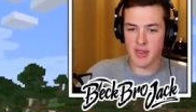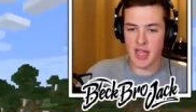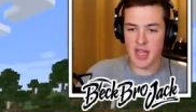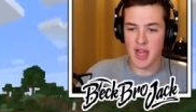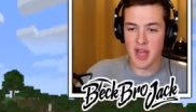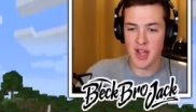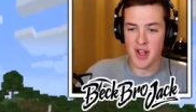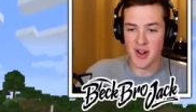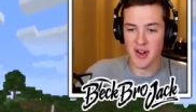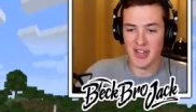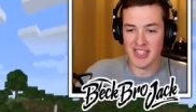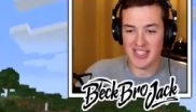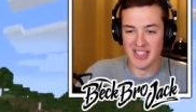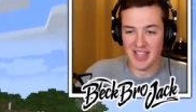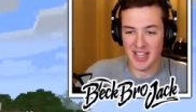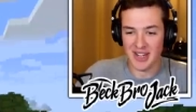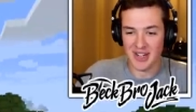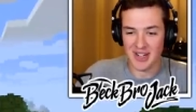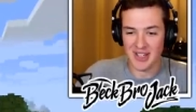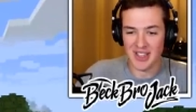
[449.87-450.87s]
that there is
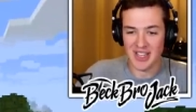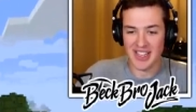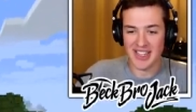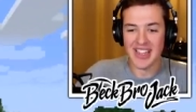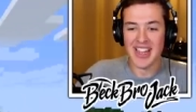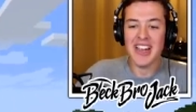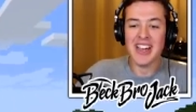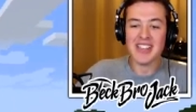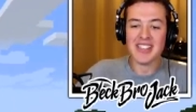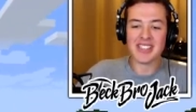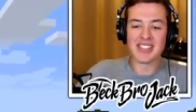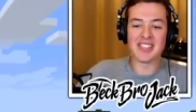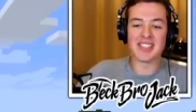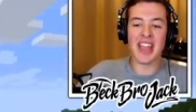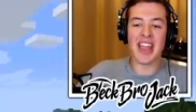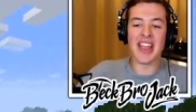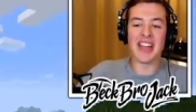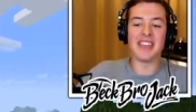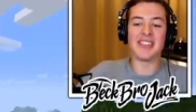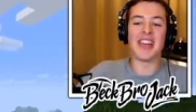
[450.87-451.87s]
literally
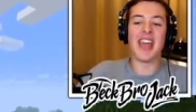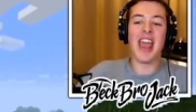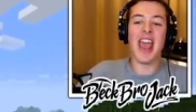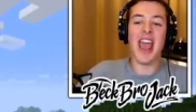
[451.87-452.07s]
sand